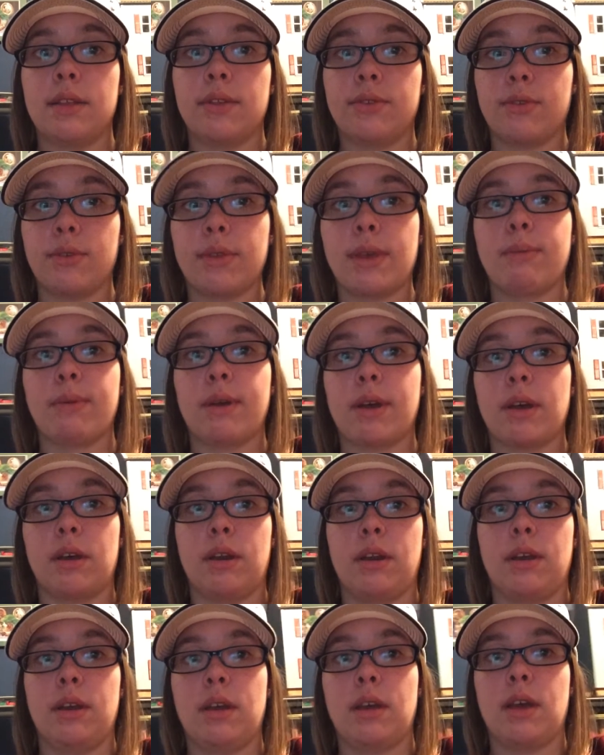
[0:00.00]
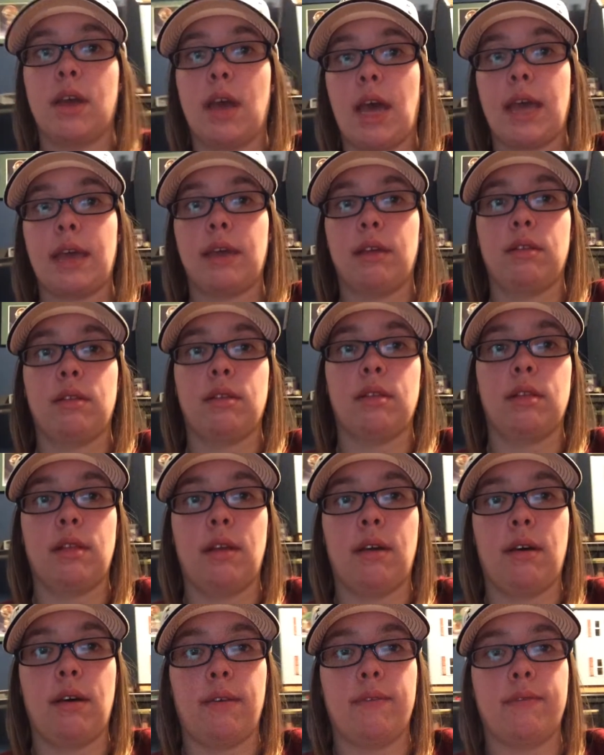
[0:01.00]
So they were good. I
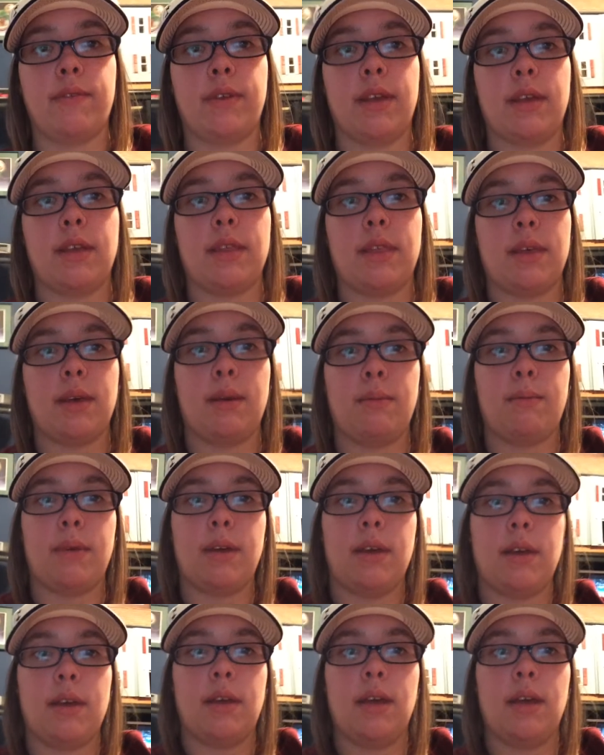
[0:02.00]
loved them.